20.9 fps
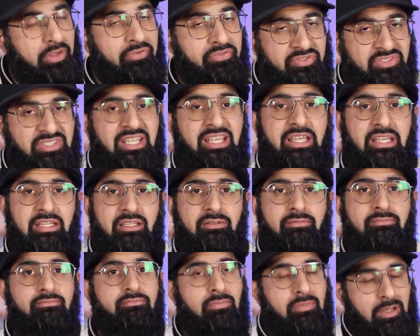We've
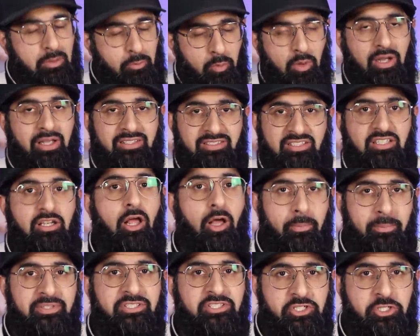seen what
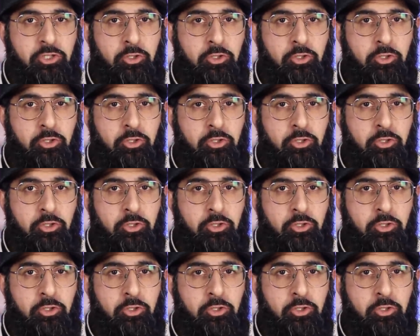Islam is